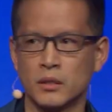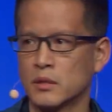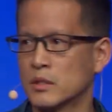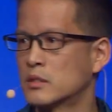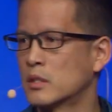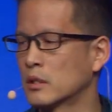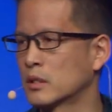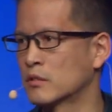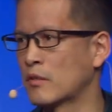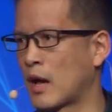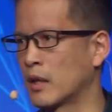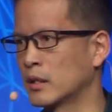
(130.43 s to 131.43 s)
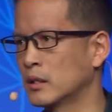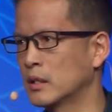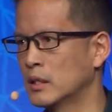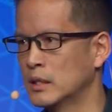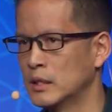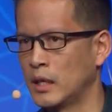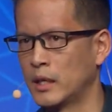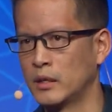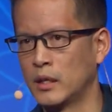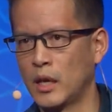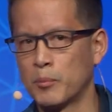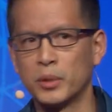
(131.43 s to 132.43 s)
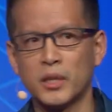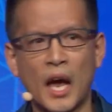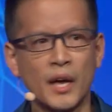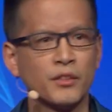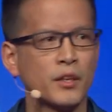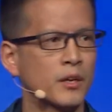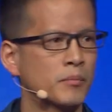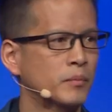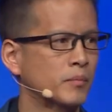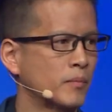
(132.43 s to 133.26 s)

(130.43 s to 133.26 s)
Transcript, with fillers: in, in Silicon Valley and applied them